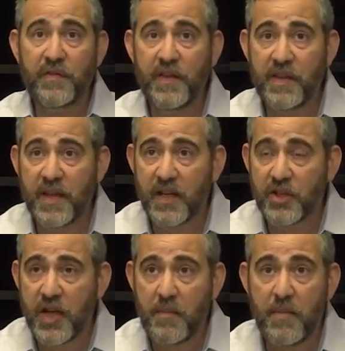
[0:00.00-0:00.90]
of faith in
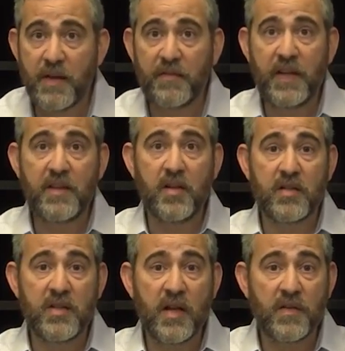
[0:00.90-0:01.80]
Hashem and faith in
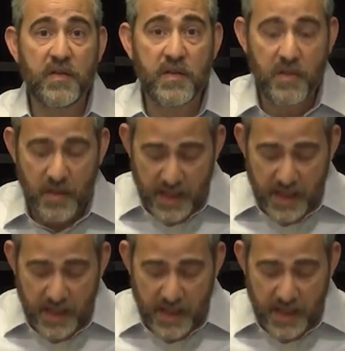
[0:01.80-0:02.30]
ourselves